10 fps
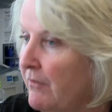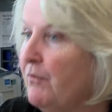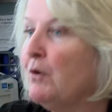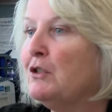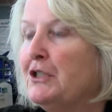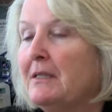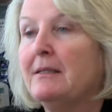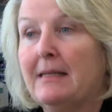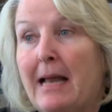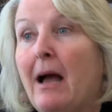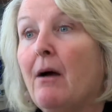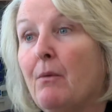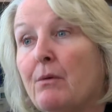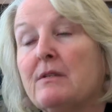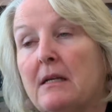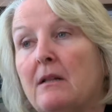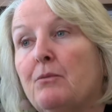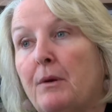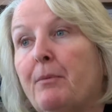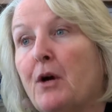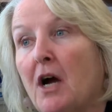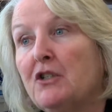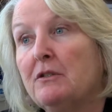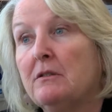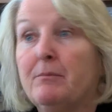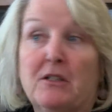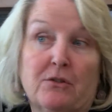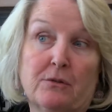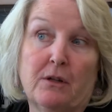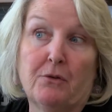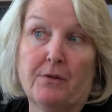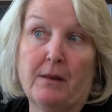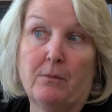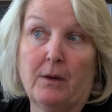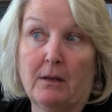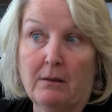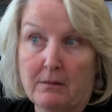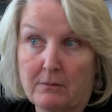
unfortunately, now we're seeing the repercussions much earlier than we